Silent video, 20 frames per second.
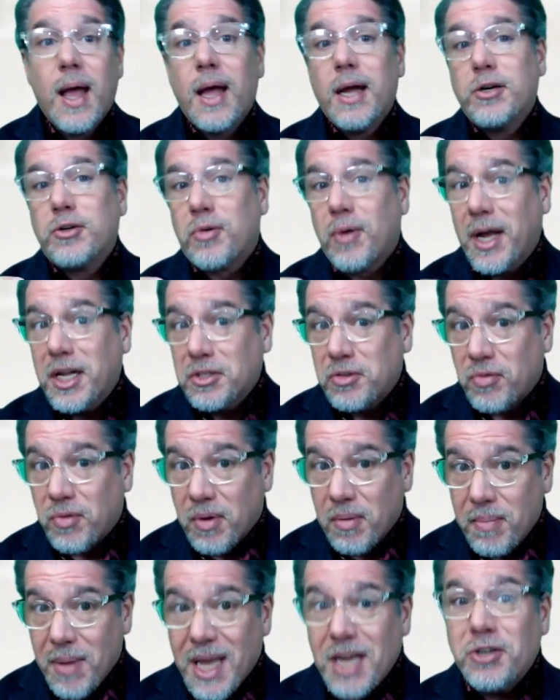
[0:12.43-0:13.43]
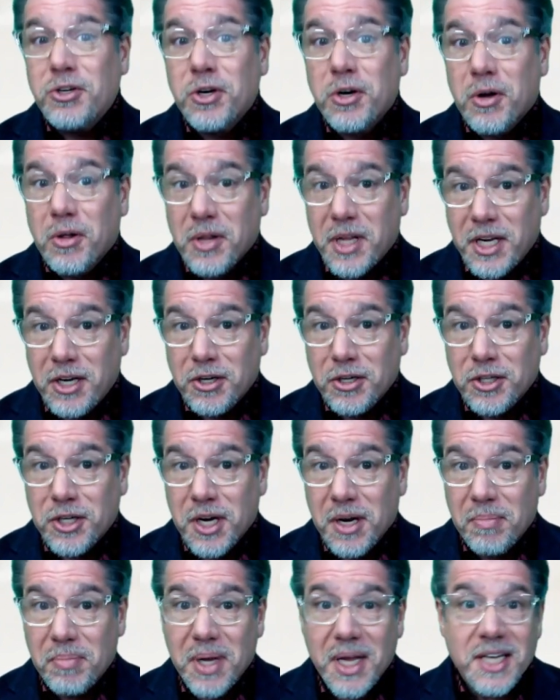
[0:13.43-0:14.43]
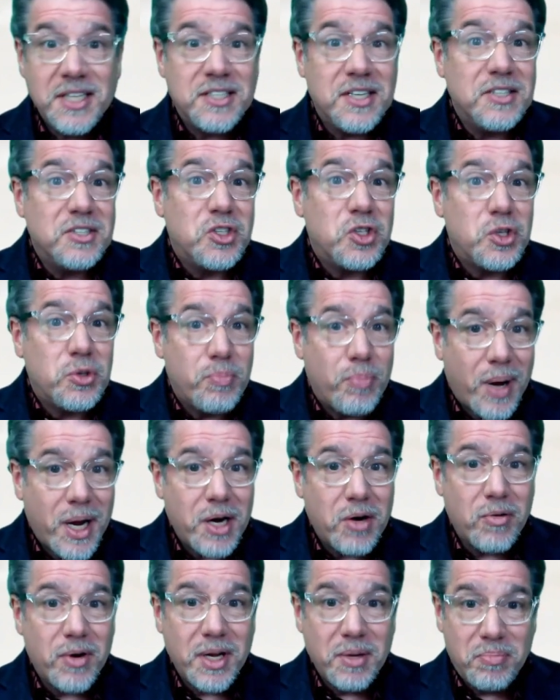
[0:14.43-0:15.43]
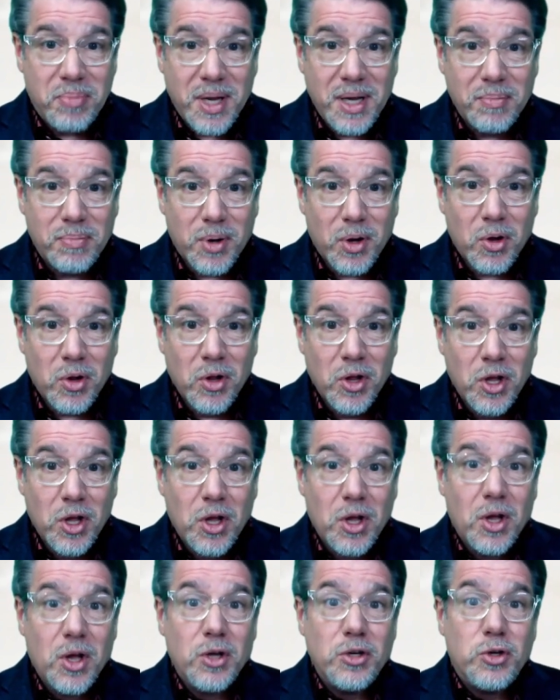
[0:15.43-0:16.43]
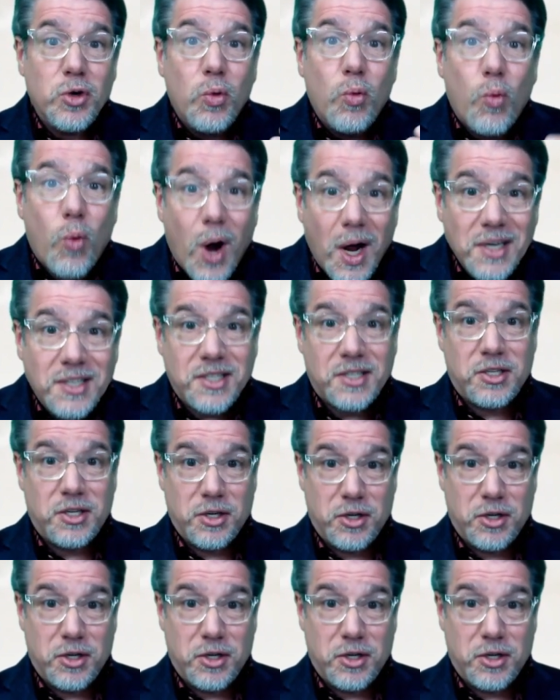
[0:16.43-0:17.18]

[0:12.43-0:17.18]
Transformational leadership is inspiring people to want to